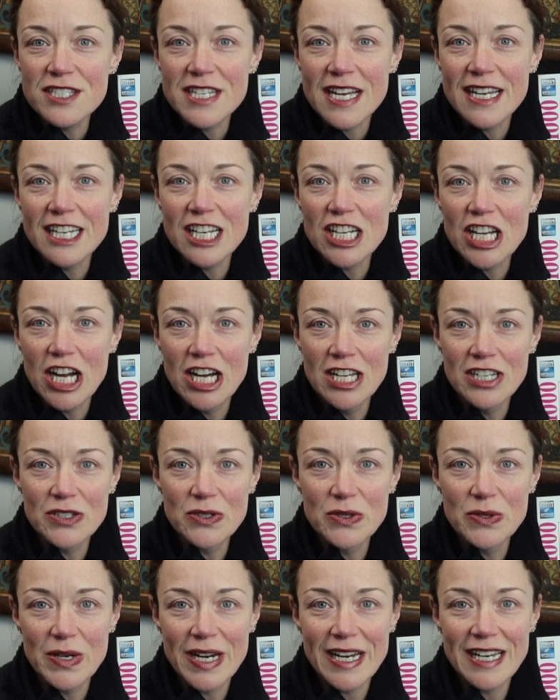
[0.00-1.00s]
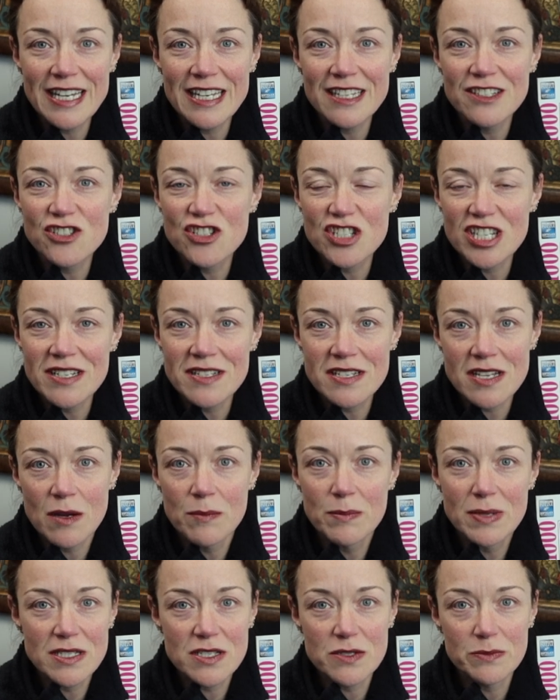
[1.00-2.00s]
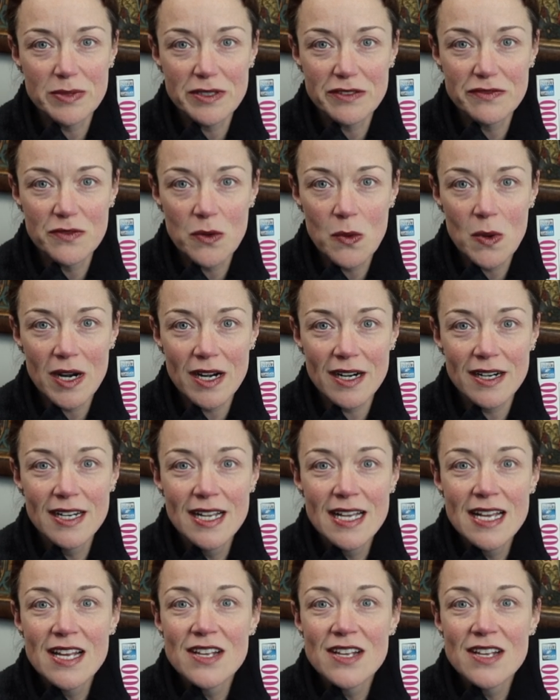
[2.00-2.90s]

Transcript: done a color gradient jigsaw puzzle before,